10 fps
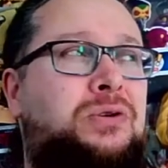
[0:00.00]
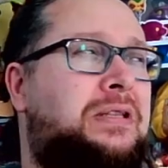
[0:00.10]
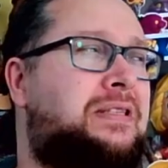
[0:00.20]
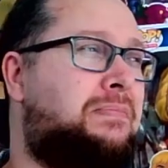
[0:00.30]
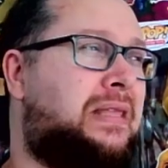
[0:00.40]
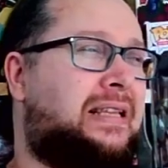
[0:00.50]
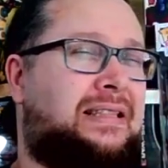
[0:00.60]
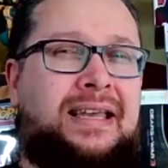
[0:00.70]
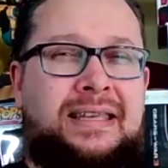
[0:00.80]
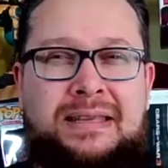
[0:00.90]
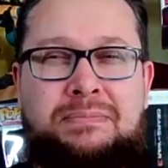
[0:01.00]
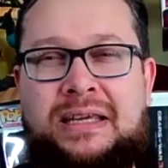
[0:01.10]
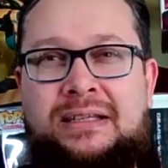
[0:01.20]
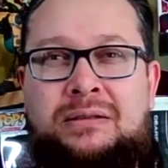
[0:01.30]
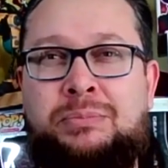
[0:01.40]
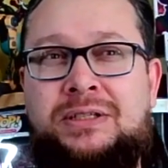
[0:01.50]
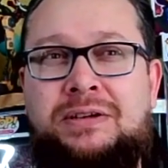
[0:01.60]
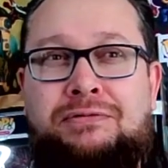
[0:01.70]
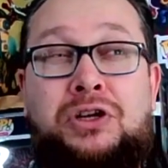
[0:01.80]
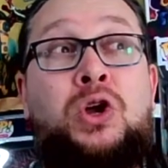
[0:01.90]
You want something that does something a little bit
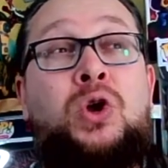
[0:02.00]
different,